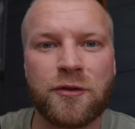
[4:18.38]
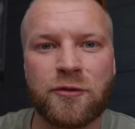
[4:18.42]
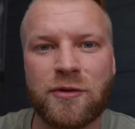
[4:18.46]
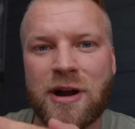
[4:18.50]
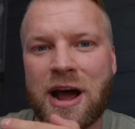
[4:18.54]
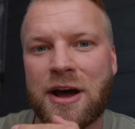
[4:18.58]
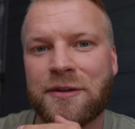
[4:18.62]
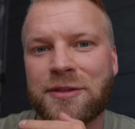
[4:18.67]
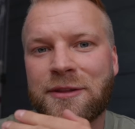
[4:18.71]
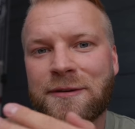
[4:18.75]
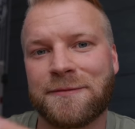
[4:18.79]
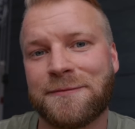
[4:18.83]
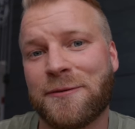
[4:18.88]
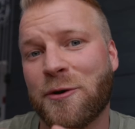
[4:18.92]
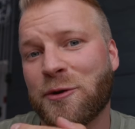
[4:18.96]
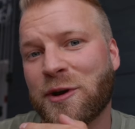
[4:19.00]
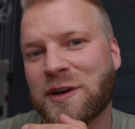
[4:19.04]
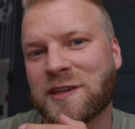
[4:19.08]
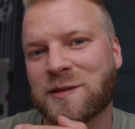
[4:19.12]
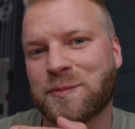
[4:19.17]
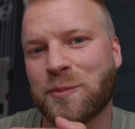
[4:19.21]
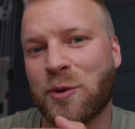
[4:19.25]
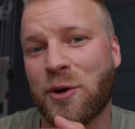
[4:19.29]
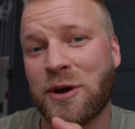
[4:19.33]
around the
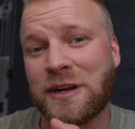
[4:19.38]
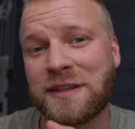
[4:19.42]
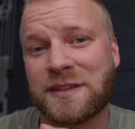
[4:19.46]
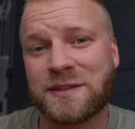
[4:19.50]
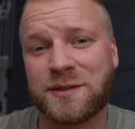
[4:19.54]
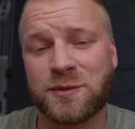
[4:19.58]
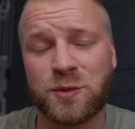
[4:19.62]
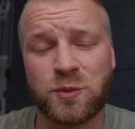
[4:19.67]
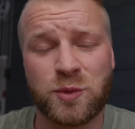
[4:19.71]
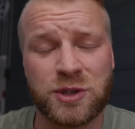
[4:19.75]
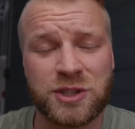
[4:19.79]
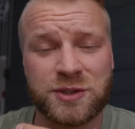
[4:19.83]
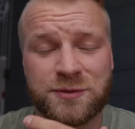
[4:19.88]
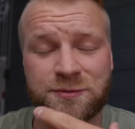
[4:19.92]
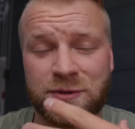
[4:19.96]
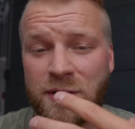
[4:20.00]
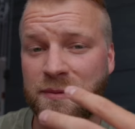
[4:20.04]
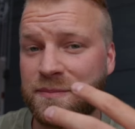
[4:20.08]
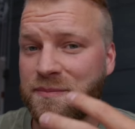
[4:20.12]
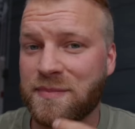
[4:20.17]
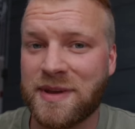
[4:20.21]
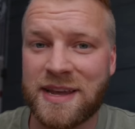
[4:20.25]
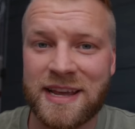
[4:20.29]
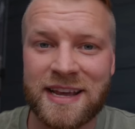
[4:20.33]
focus points, which for
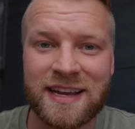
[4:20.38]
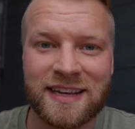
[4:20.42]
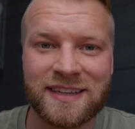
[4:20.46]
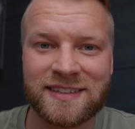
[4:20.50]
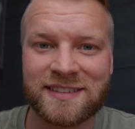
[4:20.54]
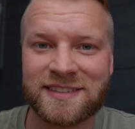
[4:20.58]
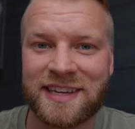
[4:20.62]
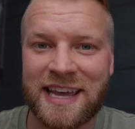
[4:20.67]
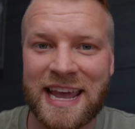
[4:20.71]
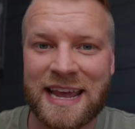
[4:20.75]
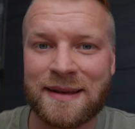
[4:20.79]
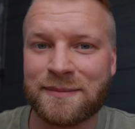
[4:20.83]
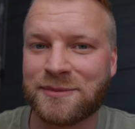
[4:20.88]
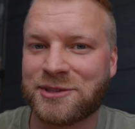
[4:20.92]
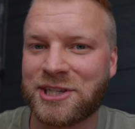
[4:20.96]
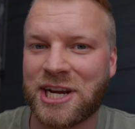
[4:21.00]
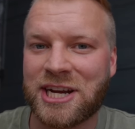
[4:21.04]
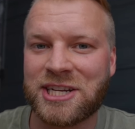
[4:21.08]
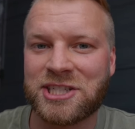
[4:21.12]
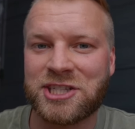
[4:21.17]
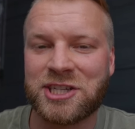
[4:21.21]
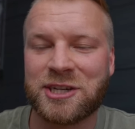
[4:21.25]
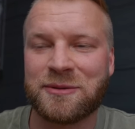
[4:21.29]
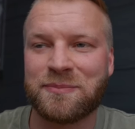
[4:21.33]
me is game
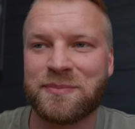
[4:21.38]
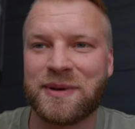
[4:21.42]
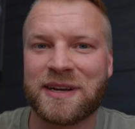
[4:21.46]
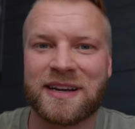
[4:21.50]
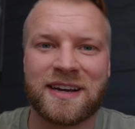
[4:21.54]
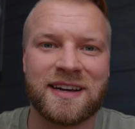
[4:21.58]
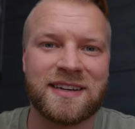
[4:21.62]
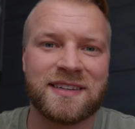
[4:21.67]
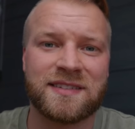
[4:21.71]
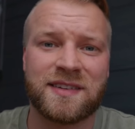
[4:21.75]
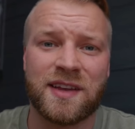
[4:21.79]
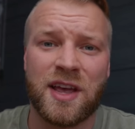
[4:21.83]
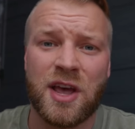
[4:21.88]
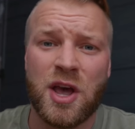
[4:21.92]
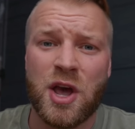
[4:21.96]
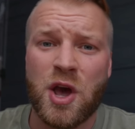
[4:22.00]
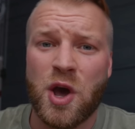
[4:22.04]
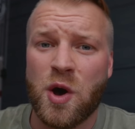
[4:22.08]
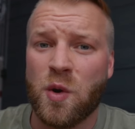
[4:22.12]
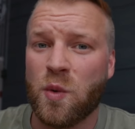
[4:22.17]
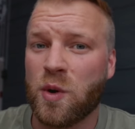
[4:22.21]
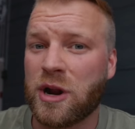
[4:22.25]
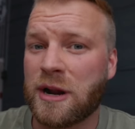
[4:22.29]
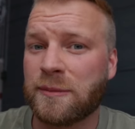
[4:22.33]
changing because
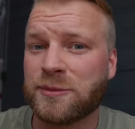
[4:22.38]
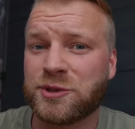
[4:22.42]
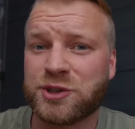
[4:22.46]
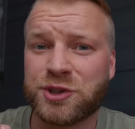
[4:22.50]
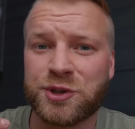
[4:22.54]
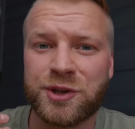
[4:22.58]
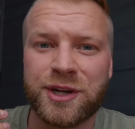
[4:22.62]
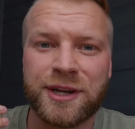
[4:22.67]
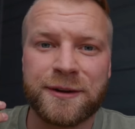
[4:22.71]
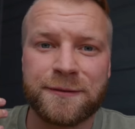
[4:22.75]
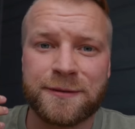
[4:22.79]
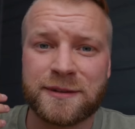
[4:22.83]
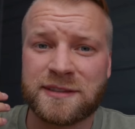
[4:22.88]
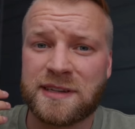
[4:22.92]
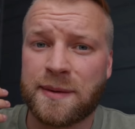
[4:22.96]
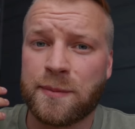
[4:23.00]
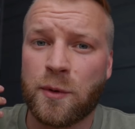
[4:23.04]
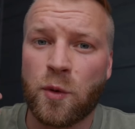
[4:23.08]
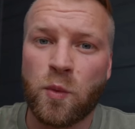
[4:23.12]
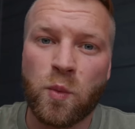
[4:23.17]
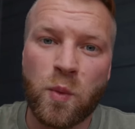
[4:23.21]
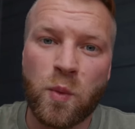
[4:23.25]
when I'm shooting, for example,